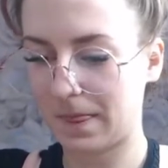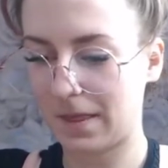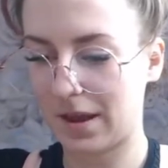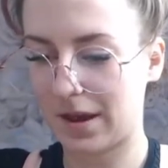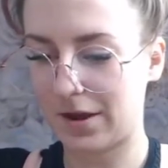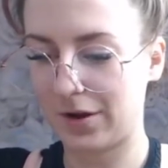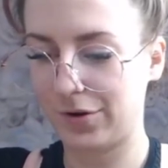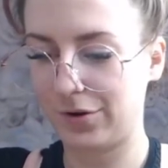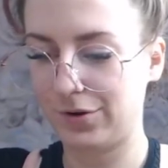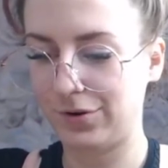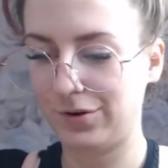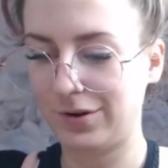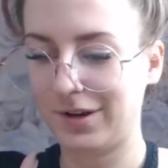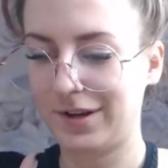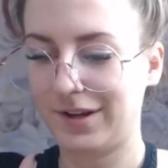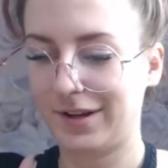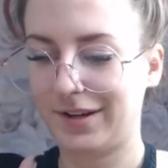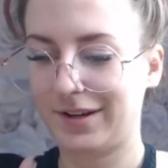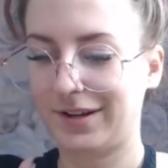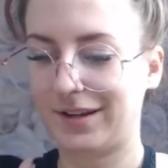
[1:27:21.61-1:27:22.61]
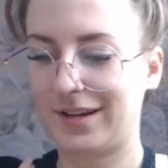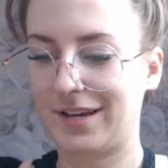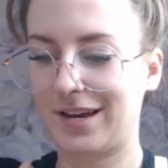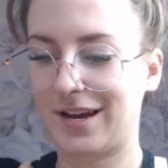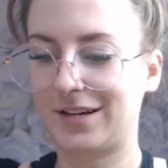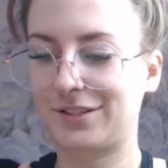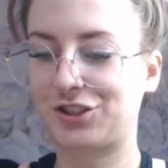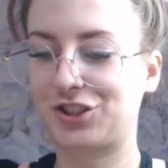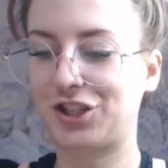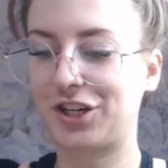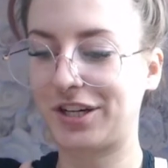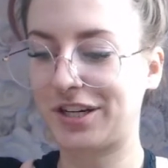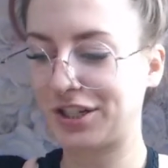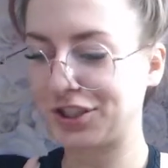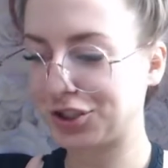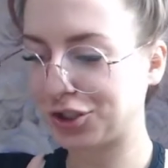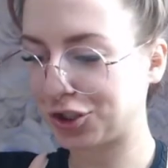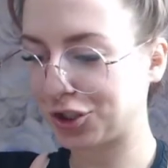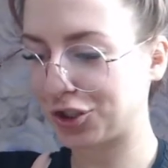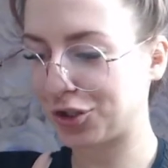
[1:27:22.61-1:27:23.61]
A who? A chicken
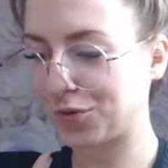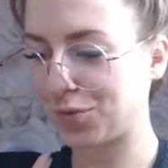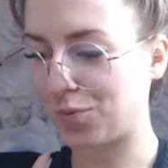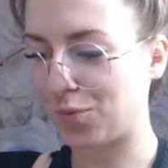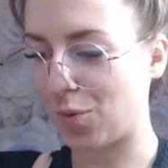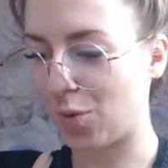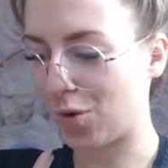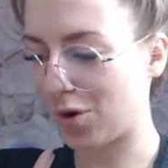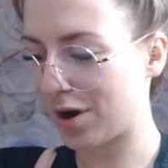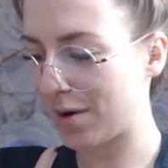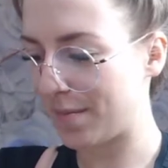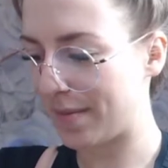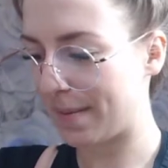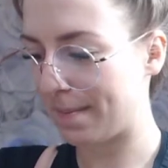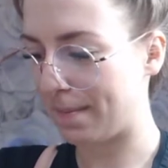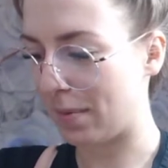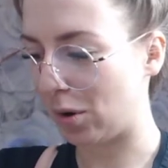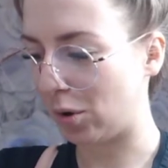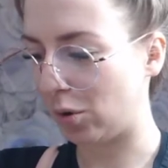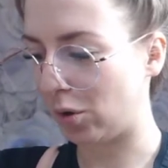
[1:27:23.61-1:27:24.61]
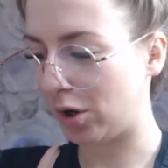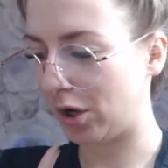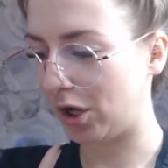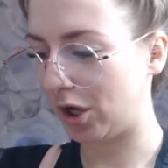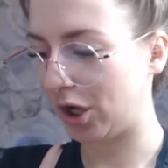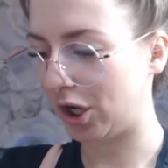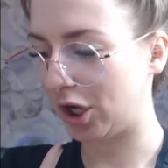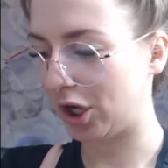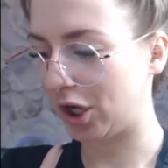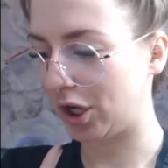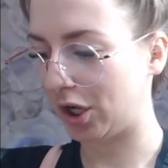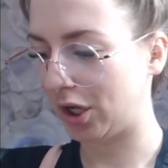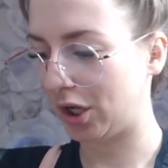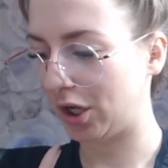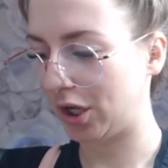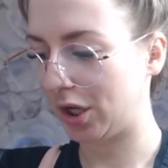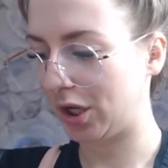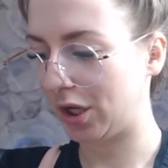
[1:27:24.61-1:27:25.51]
shawarma bowl.